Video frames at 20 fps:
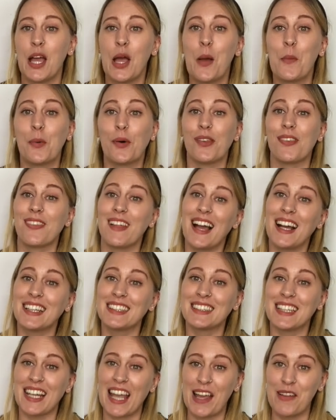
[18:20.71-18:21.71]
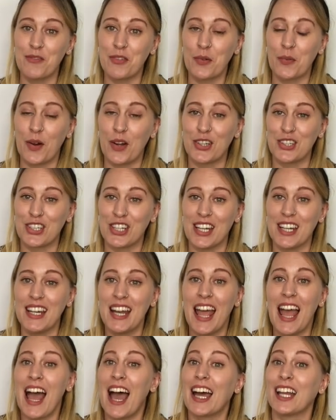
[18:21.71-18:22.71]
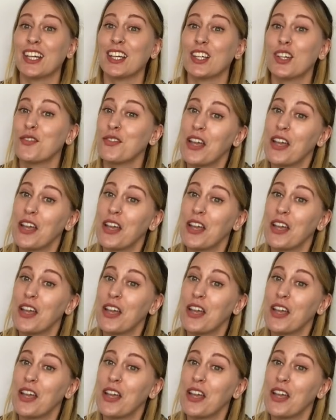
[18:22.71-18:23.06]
But thanks again for watching. I'd love